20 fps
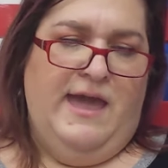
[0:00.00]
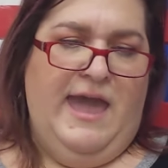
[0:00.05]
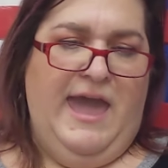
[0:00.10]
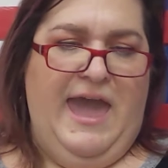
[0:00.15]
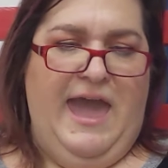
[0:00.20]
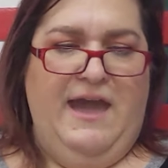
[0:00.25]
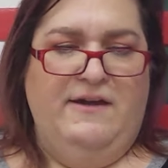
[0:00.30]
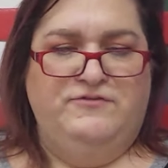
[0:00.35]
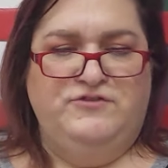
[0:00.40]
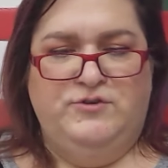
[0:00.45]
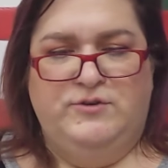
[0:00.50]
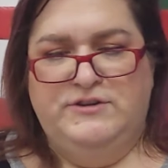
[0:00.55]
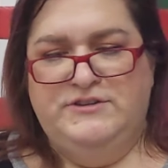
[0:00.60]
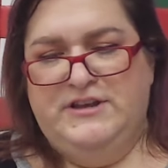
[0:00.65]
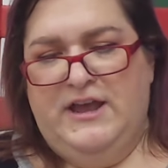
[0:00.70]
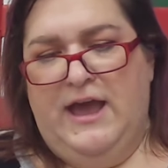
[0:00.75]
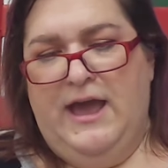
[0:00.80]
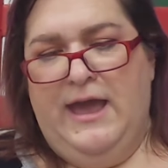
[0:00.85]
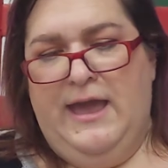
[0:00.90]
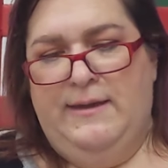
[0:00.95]
After a
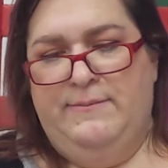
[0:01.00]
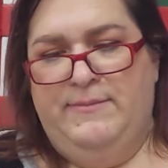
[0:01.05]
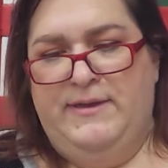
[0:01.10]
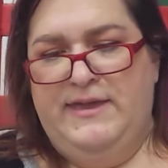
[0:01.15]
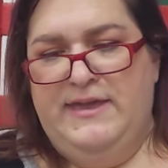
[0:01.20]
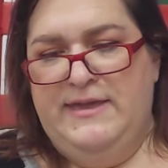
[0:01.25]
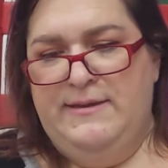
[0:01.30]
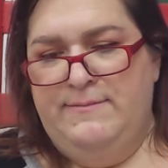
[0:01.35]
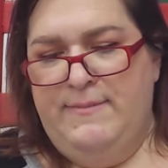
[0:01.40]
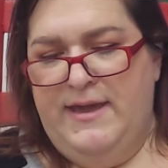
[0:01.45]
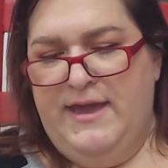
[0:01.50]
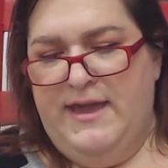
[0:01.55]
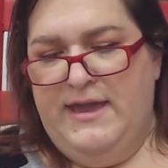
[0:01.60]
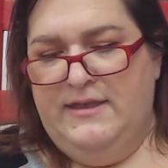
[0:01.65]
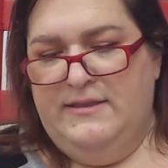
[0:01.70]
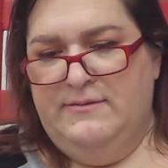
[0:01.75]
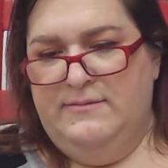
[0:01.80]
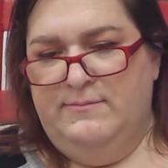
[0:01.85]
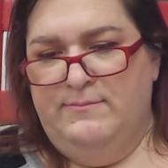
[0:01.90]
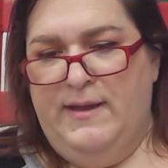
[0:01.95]
time, he
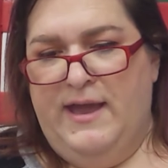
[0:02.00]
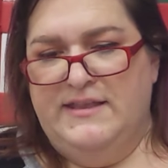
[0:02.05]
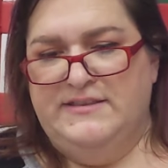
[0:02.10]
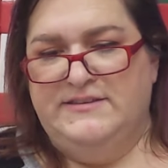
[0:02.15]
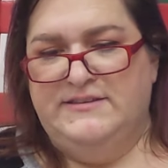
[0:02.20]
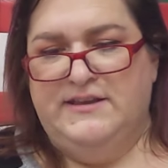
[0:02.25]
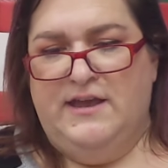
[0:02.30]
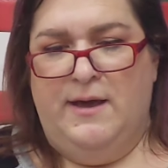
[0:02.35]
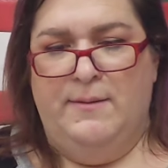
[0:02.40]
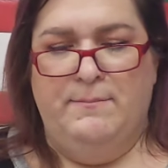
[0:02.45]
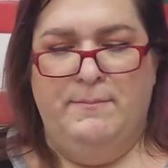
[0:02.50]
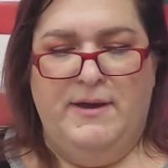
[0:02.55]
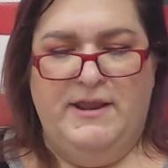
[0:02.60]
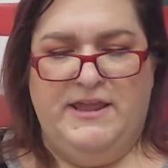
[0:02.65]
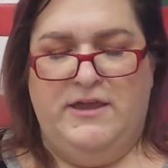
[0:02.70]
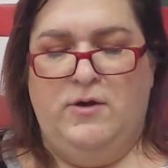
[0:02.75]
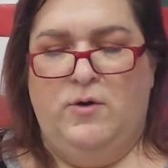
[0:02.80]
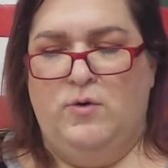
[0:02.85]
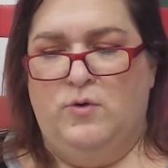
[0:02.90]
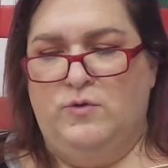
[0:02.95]
met a
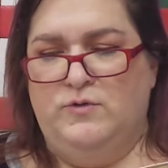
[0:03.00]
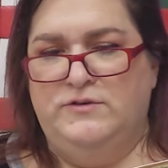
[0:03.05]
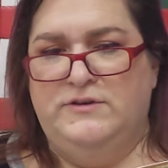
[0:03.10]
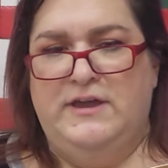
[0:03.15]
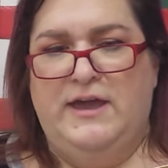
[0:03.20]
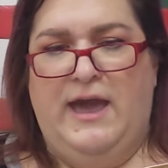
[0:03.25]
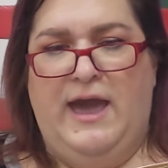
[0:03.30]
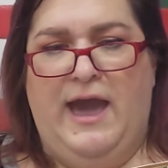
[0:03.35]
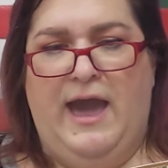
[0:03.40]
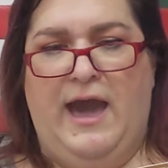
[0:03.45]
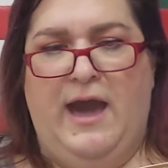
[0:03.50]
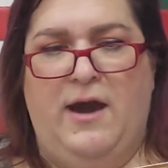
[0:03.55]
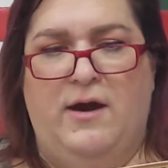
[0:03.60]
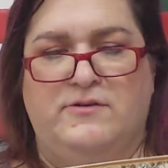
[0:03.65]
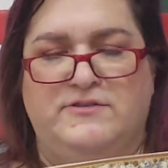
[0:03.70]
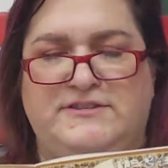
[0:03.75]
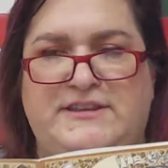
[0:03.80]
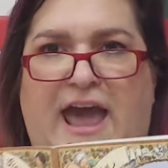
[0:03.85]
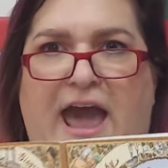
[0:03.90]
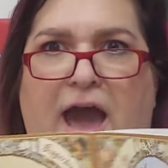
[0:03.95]
muddy old
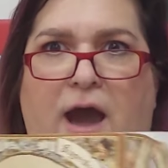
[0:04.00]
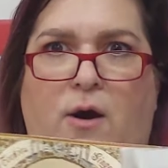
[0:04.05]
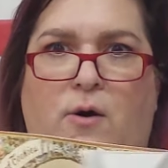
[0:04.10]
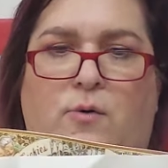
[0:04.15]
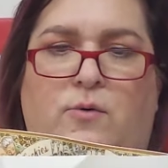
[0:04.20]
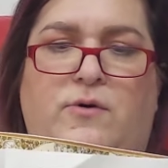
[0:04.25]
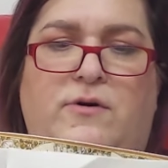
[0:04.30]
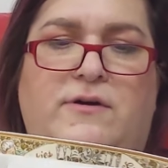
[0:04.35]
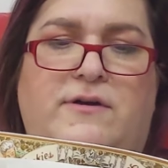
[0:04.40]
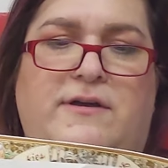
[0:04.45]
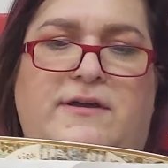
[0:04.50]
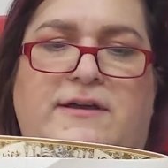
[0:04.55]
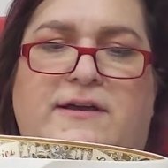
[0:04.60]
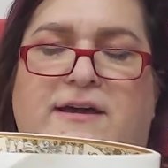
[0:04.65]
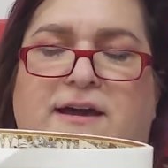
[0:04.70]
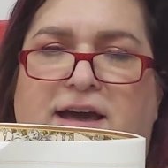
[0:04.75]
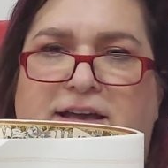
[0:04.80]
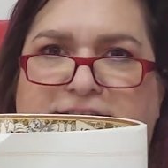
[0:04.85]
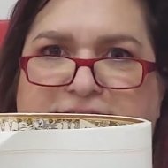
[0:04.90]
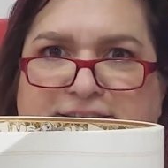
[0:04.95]
sow.
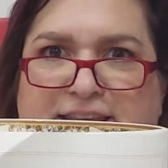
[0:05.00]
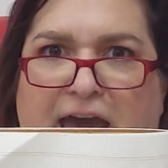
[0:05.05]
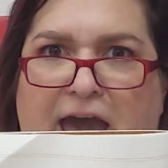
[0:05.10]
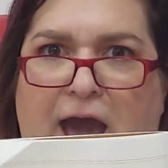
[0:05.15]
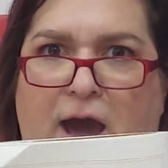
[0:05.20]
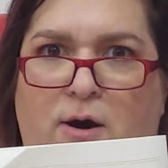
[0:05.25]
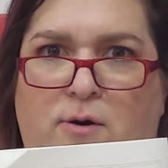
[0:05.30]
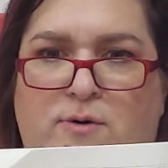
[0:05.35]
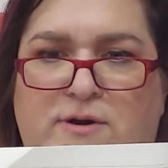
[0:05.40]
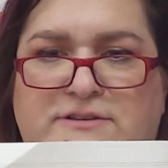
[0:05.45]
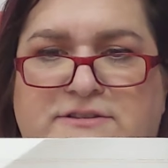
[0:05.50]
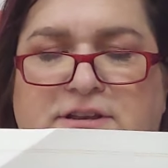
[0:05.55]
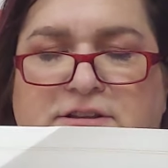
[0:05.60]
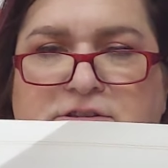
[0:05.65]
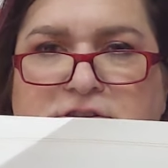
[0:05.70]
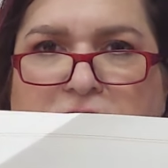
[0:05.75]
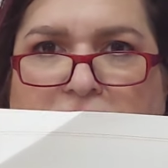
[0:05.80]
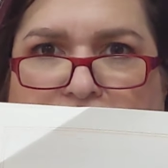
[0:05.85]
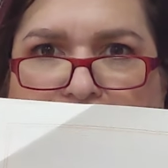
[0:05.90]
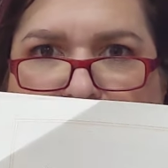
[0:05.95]
A sow is
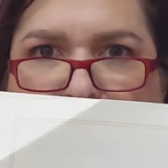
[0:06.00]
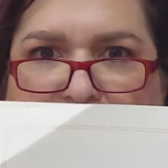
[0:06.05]
another